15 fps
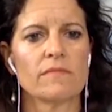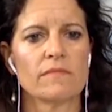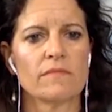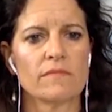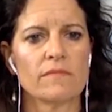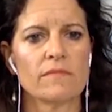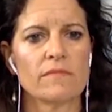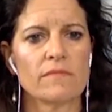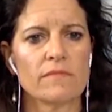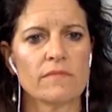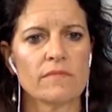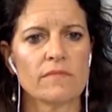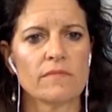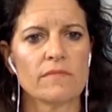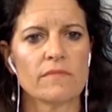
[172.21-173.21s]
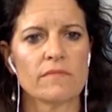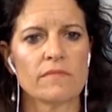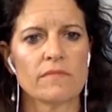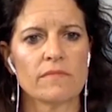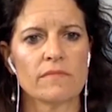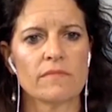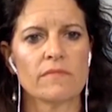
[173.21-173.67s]

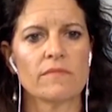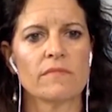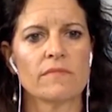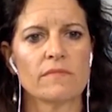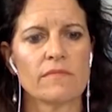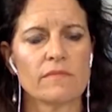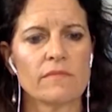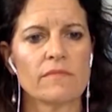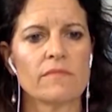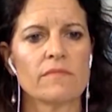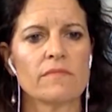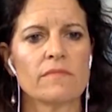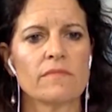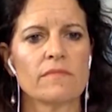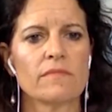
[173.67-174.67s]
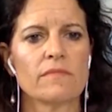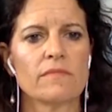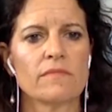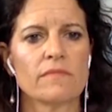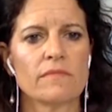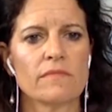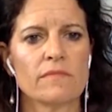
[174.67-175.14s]

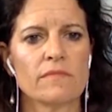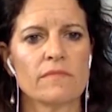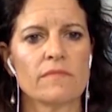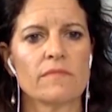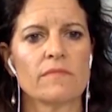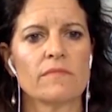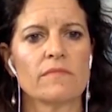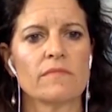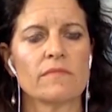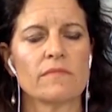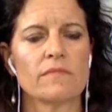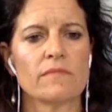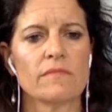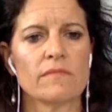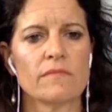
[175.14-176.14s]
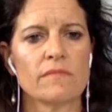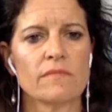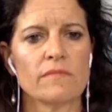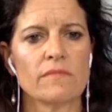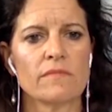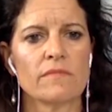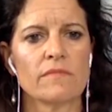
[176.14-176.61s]

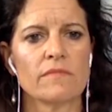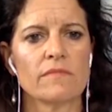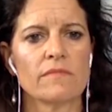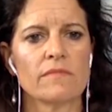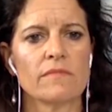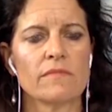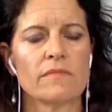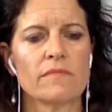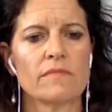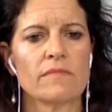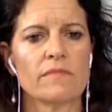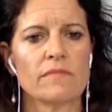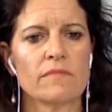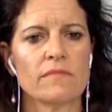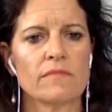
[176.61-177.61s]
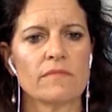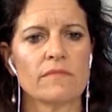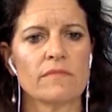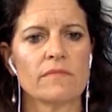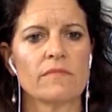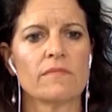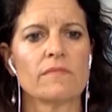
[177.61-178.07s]

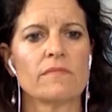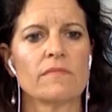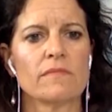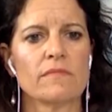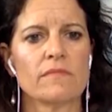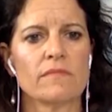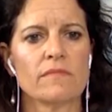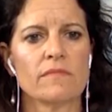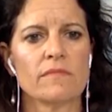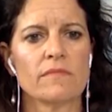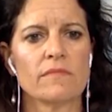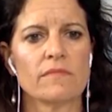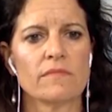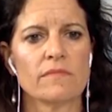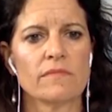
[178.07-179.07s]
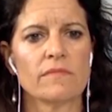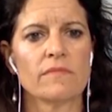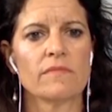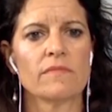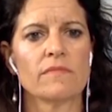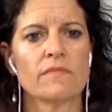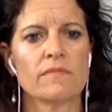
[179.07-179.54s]

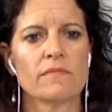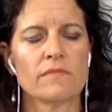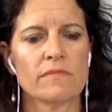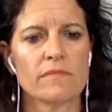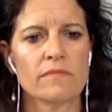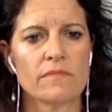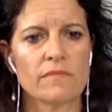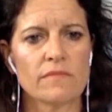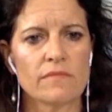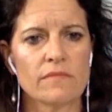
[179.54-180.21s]
[no speech]